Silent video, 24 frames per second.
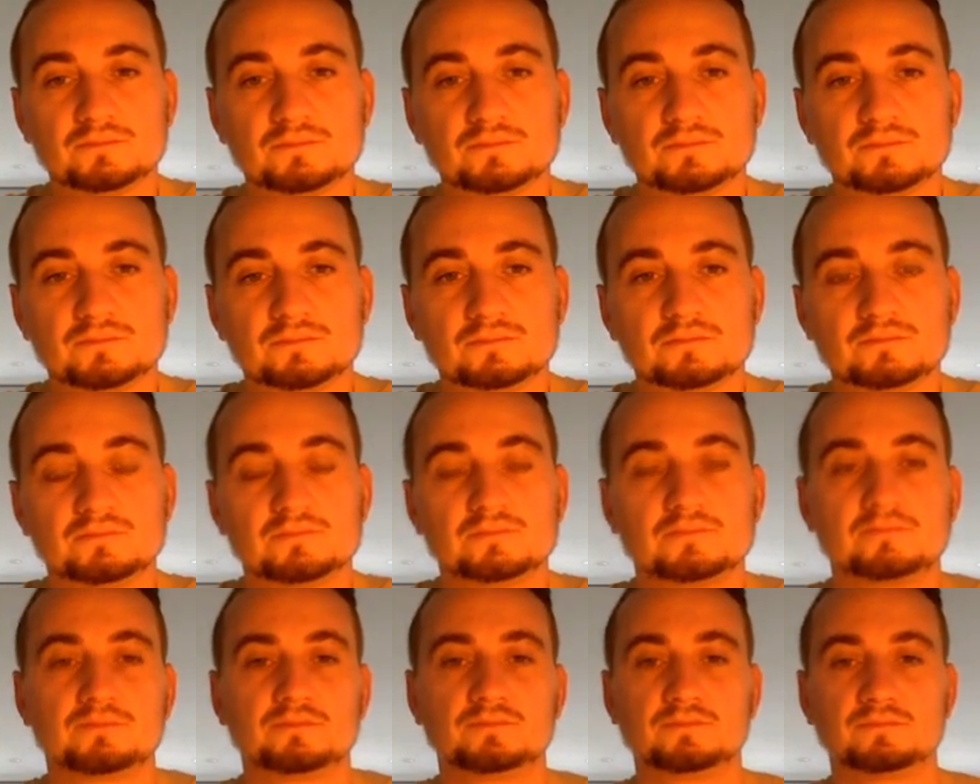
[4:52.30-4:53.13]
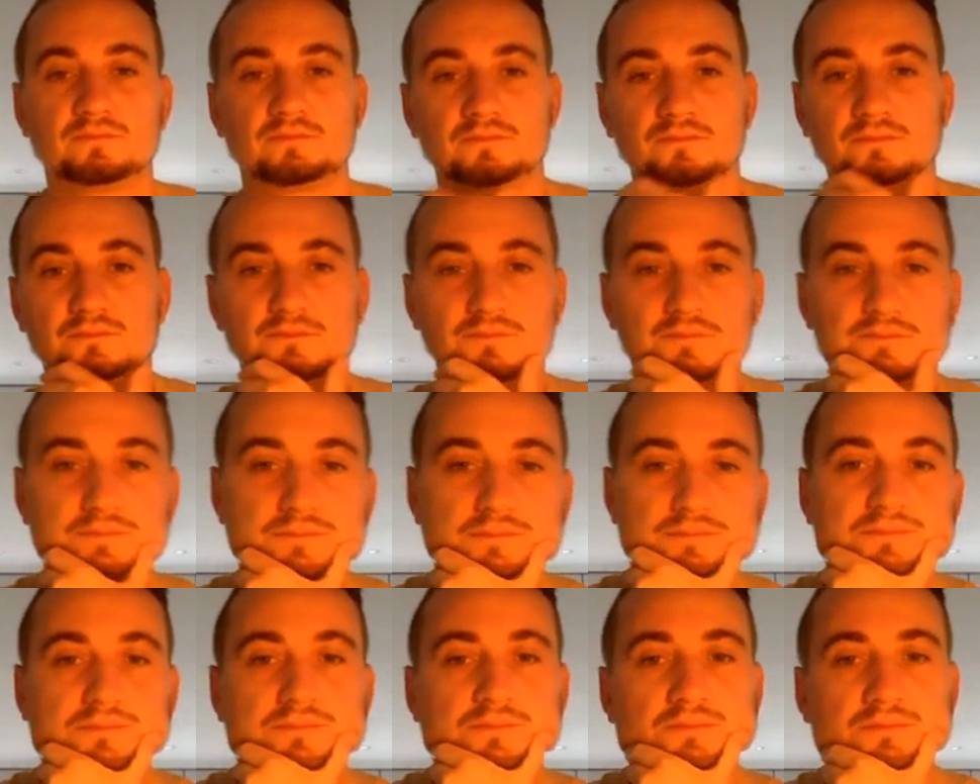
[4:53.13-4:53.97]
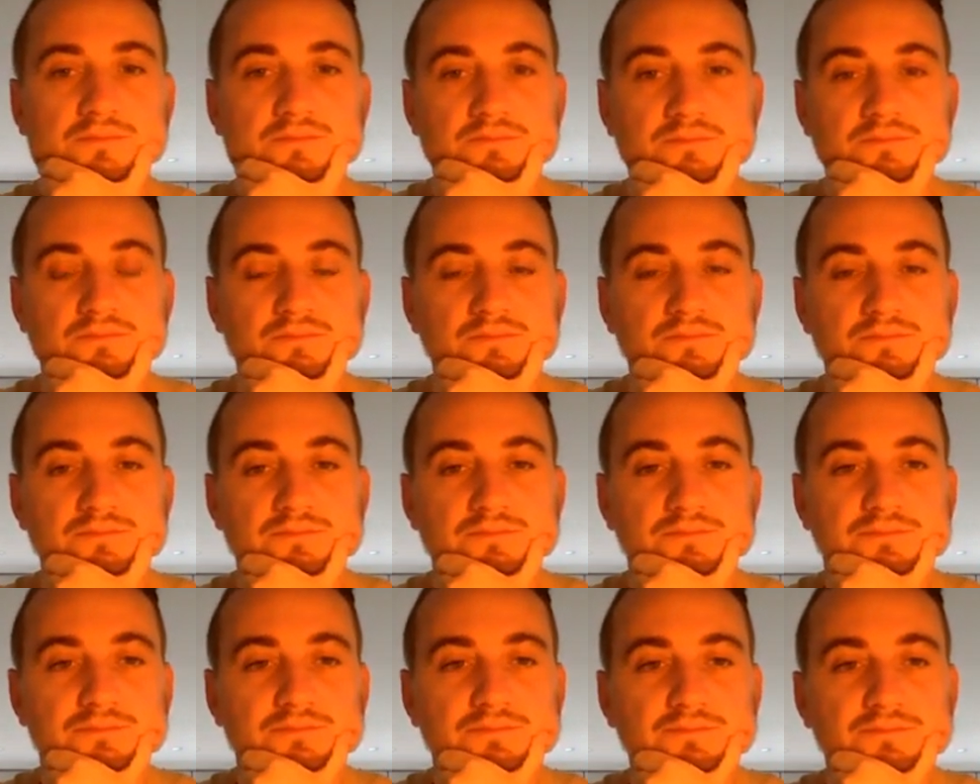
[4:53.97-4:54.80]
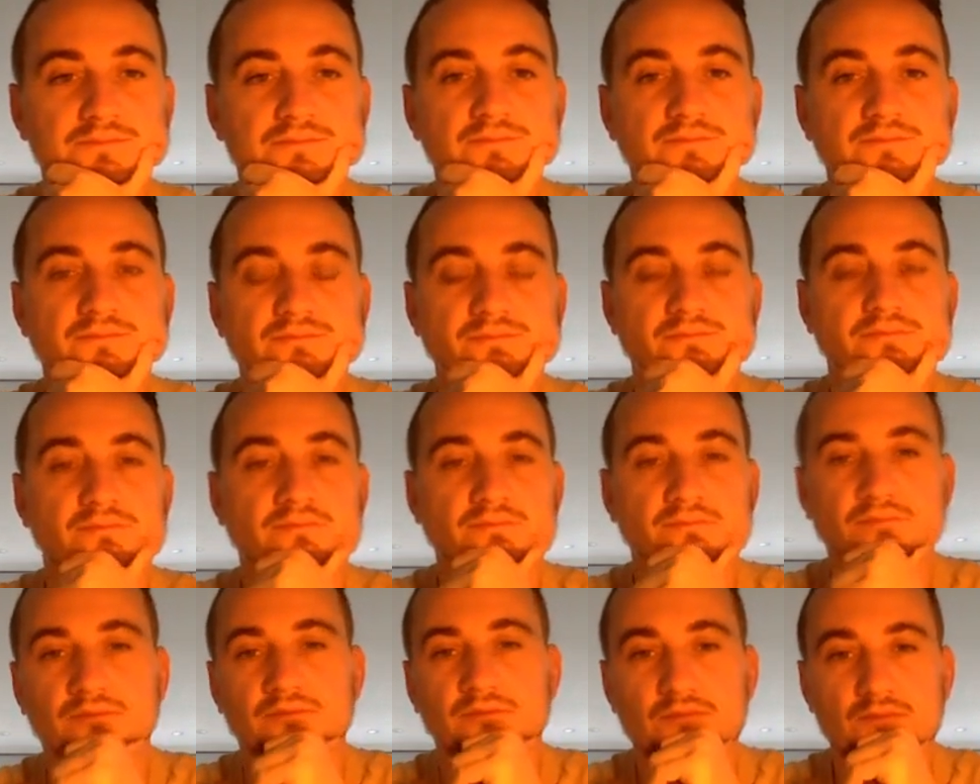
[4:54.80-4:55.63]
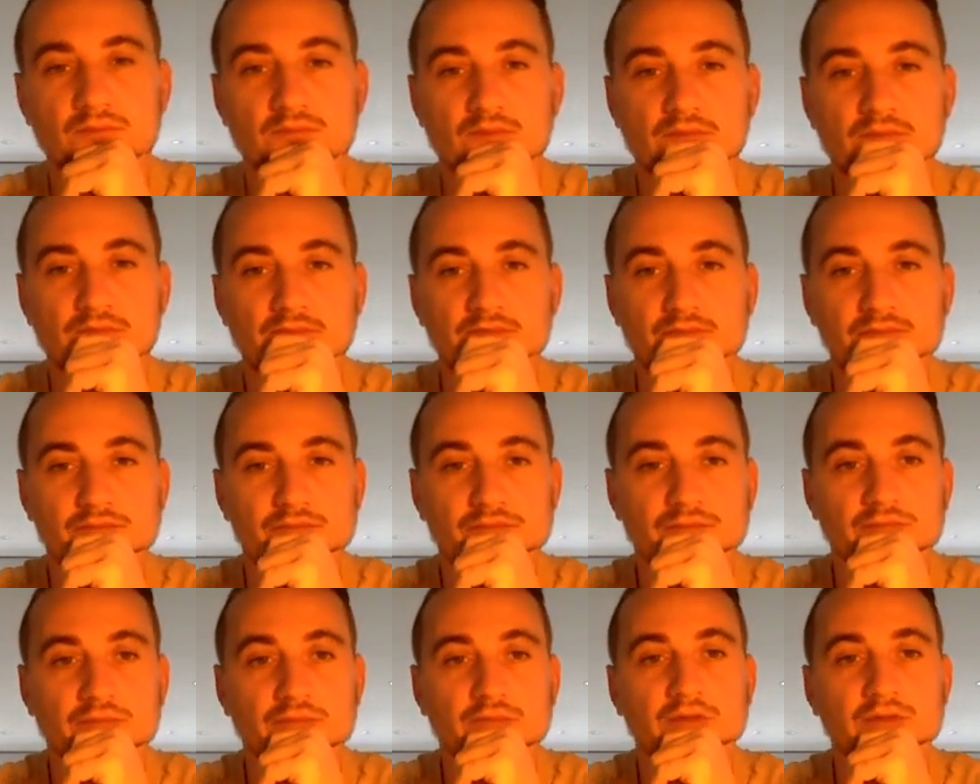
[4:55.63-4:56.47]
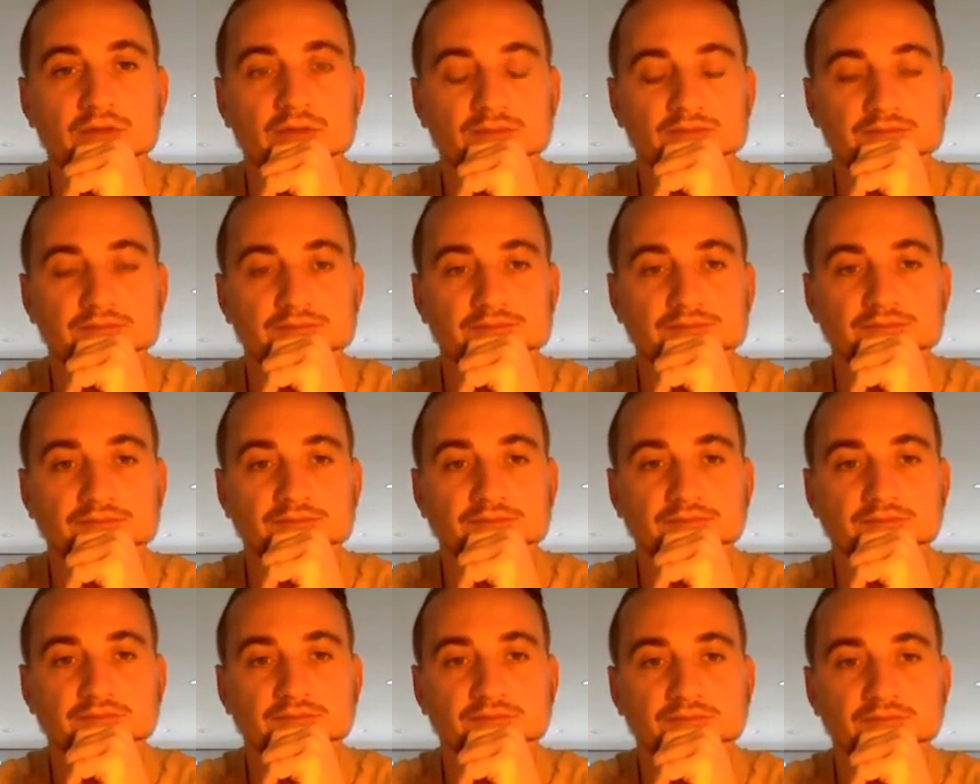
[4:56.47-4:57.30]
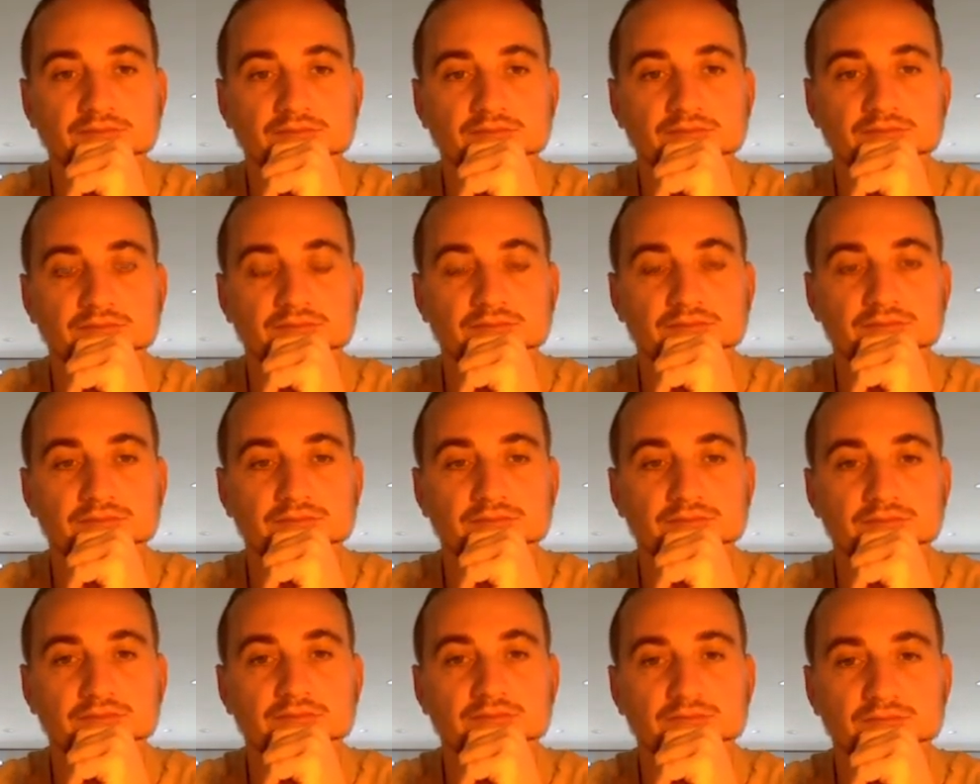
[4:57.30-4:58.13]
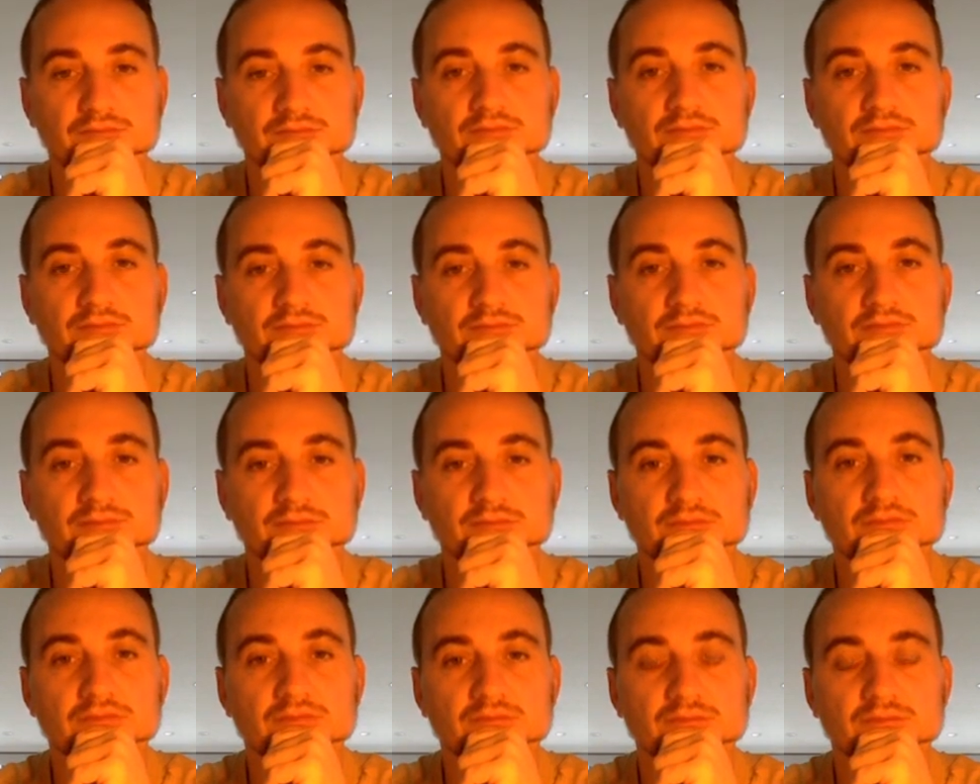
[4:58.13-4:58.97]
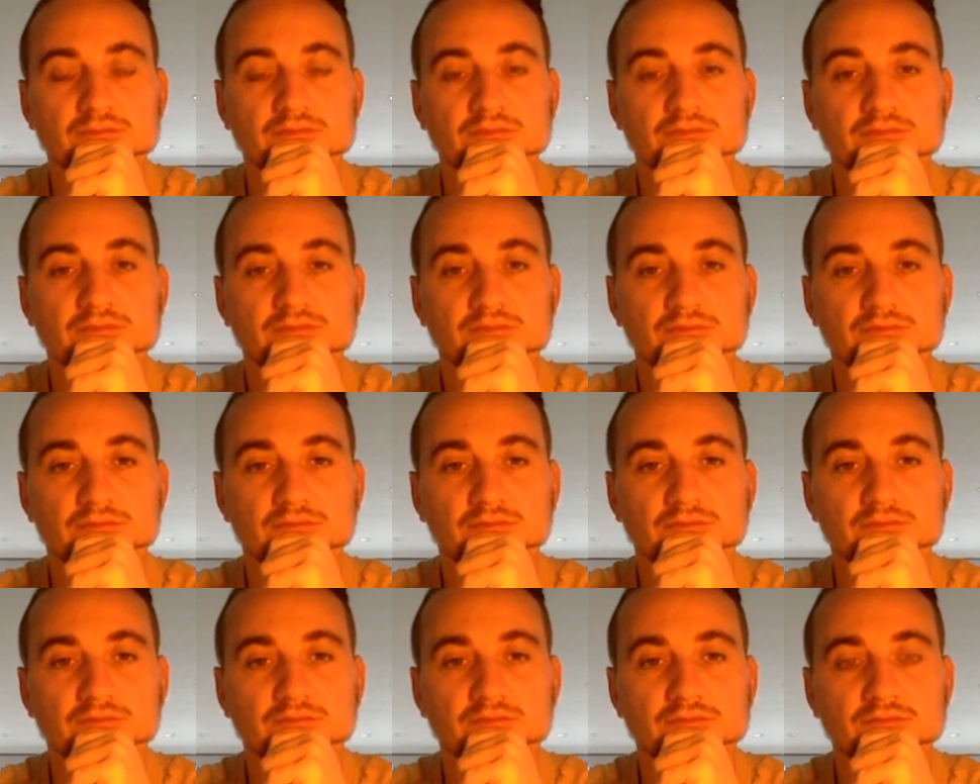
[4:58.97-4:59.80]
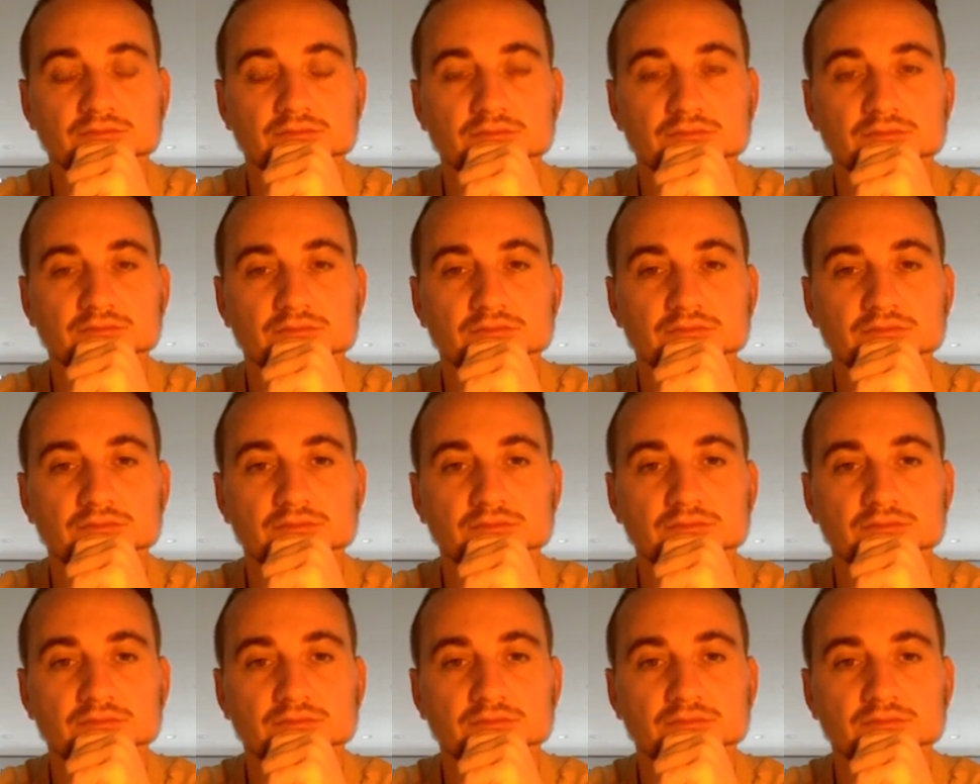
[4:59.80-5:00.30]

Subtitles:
(not speaking)